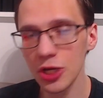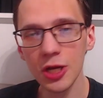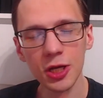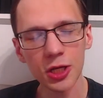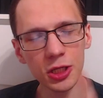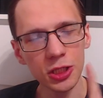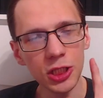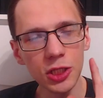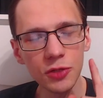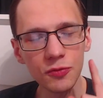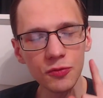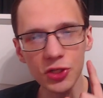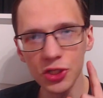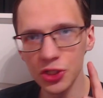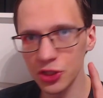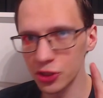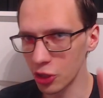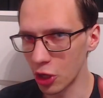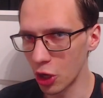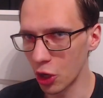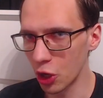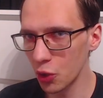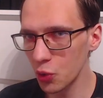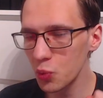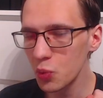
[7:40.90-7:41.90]
There is
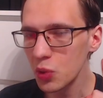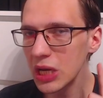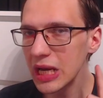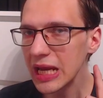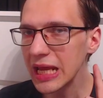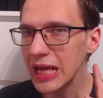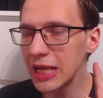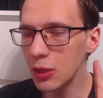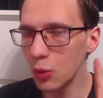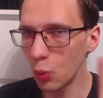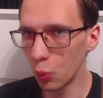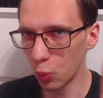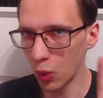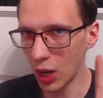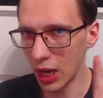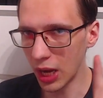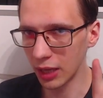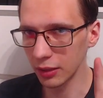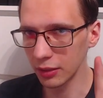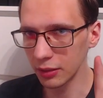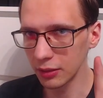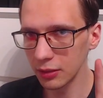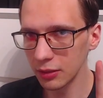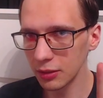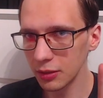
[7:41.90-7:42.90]
only
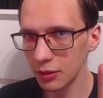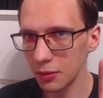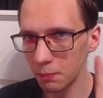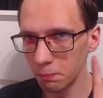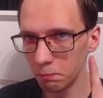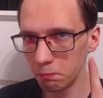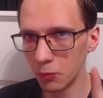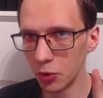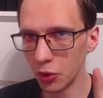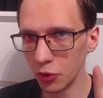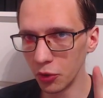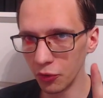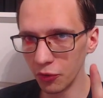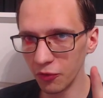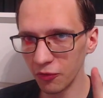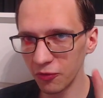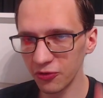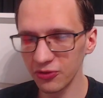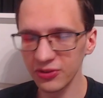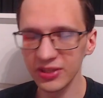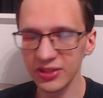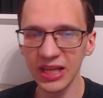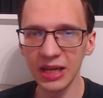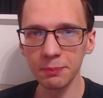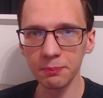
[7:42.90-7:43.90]
one move
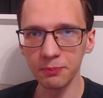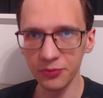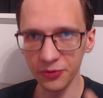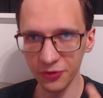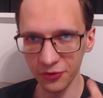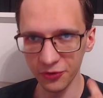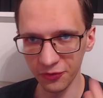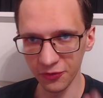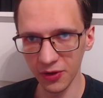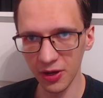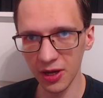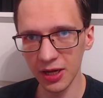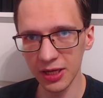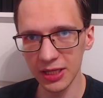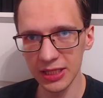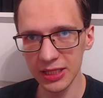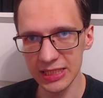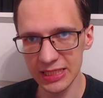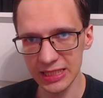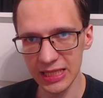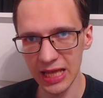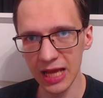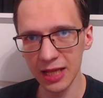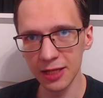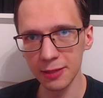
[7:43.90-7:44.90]
that provides
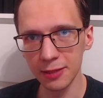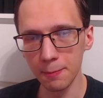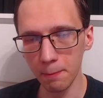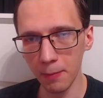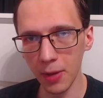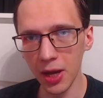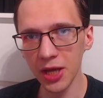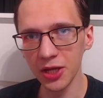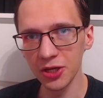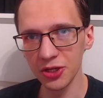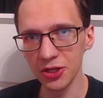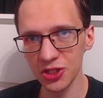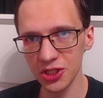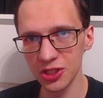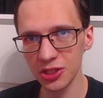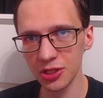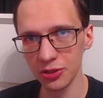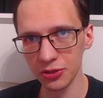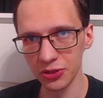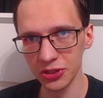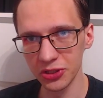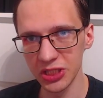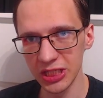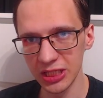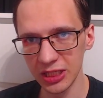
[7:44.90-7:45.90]
that minus
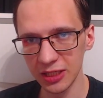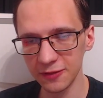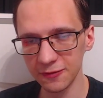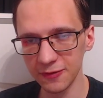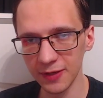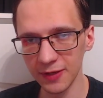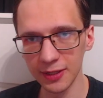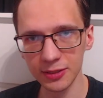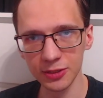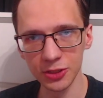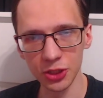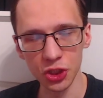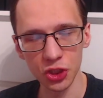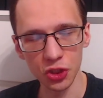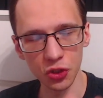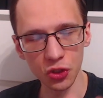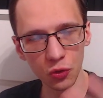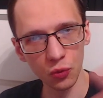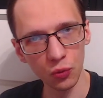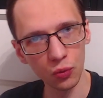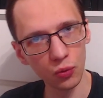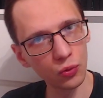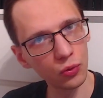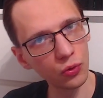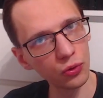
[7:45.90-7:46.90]
13 advantage.
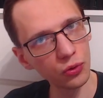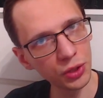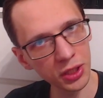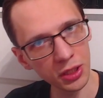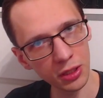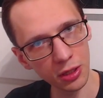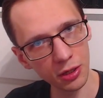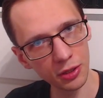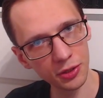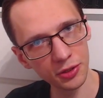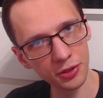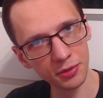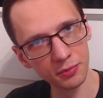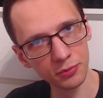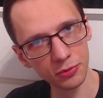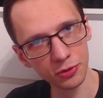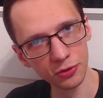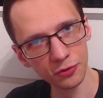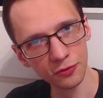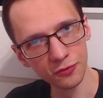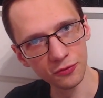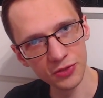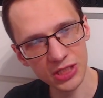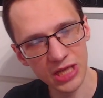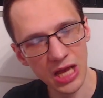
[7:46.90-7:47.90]
All the other
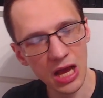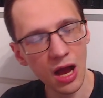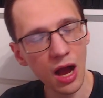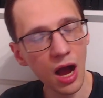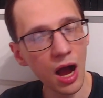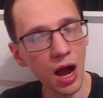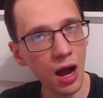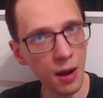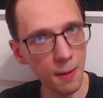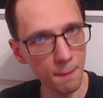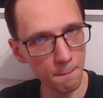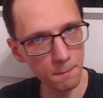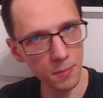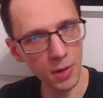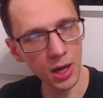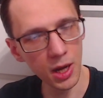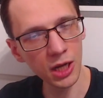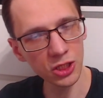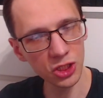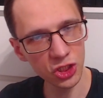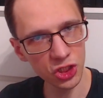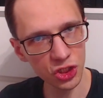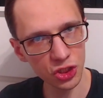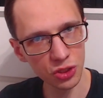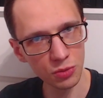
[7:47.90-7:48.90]
moves are
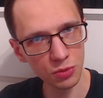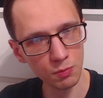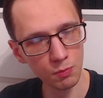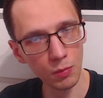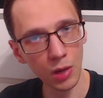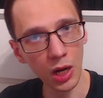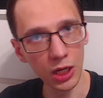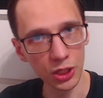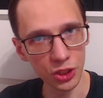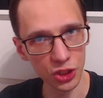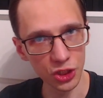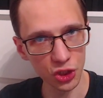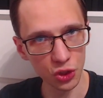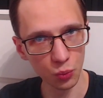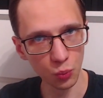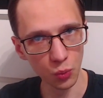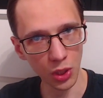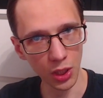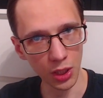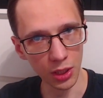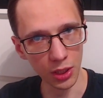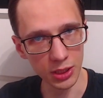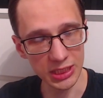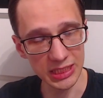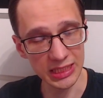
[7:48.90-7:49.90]
much, much
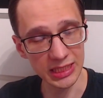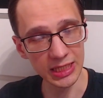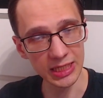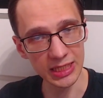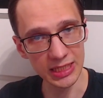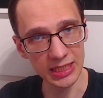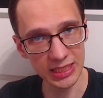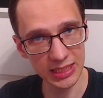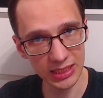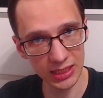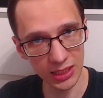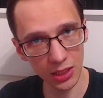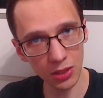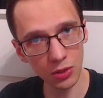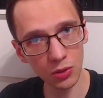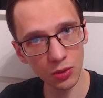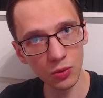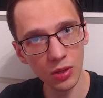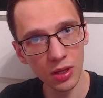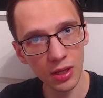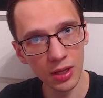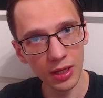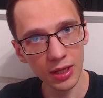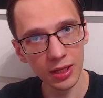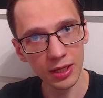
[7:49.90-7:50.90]
worse. They still
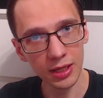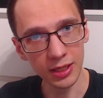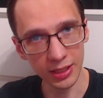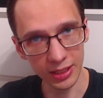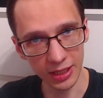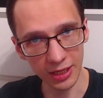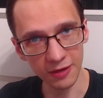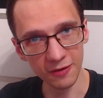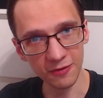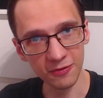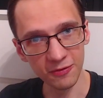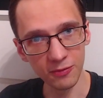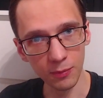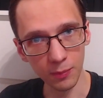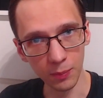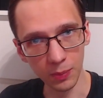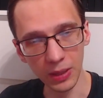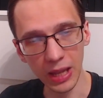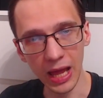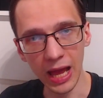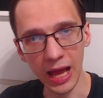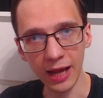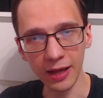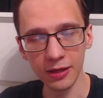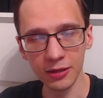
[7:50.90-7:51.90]
give
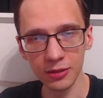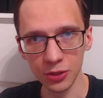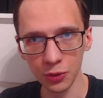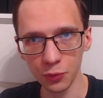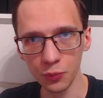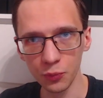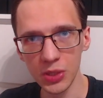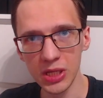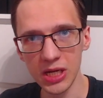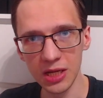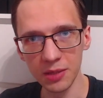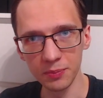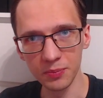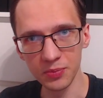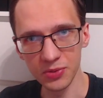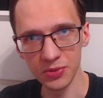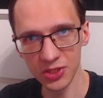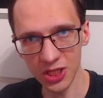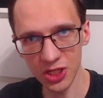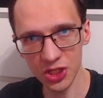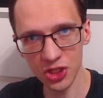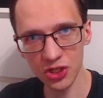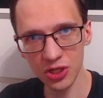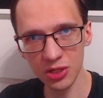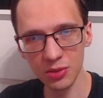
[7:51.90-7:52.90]
black the winning
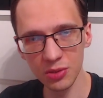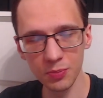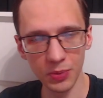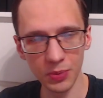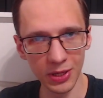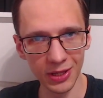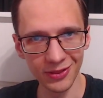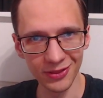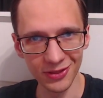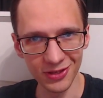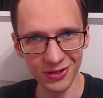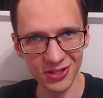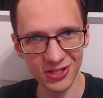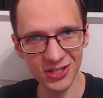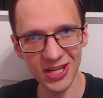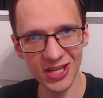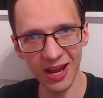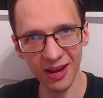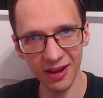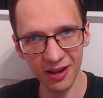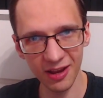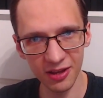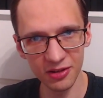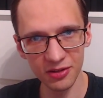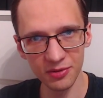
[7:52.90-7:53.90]
position, but the
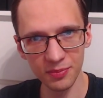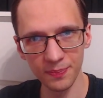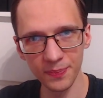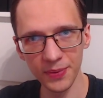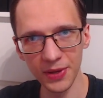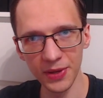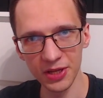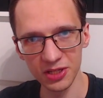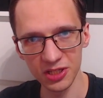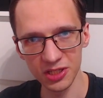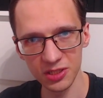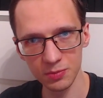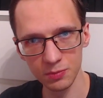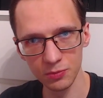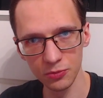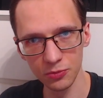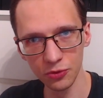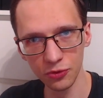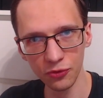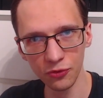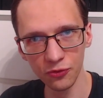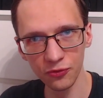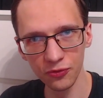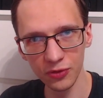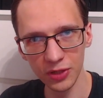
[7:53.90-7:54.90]
second best
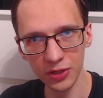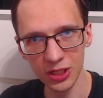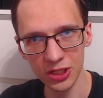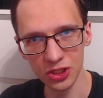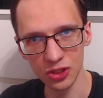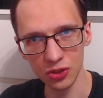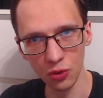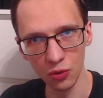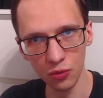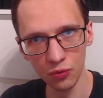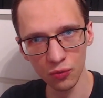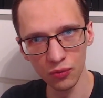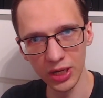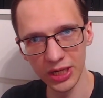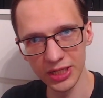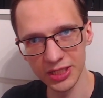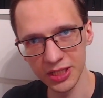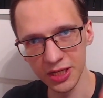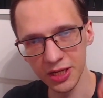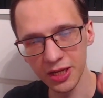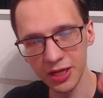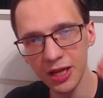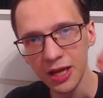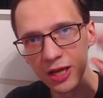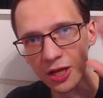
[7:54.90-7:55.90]
move is
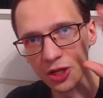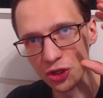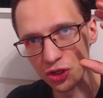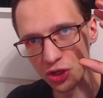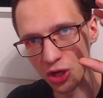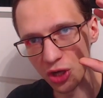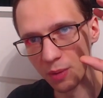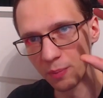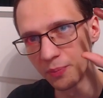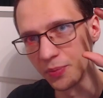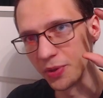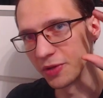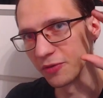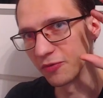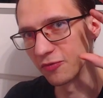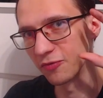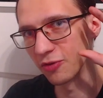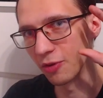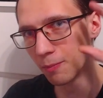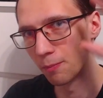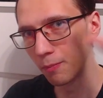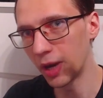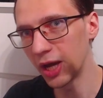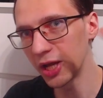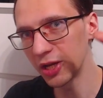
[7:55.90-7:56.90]
already jumping from
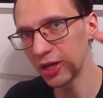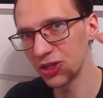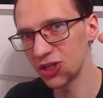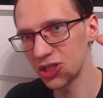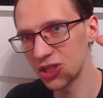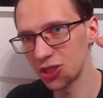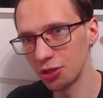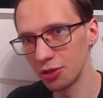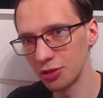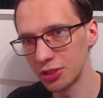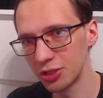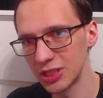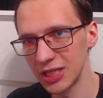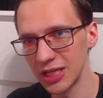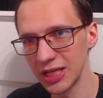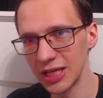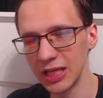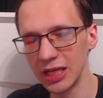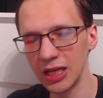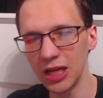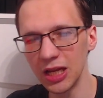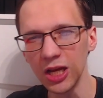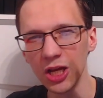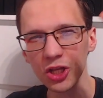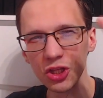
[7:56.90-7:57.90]
minus 13
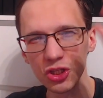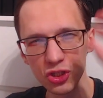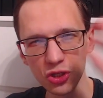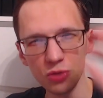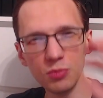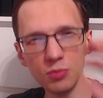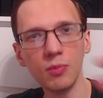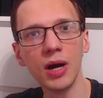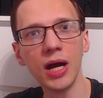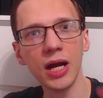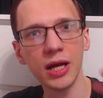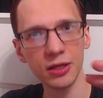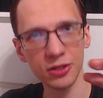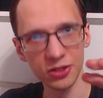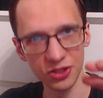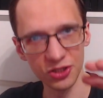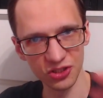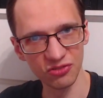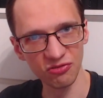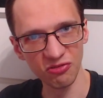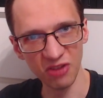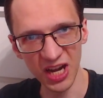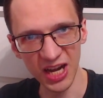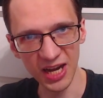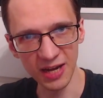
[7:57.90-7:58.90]
to minus
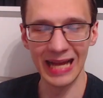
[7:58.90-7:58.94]
3.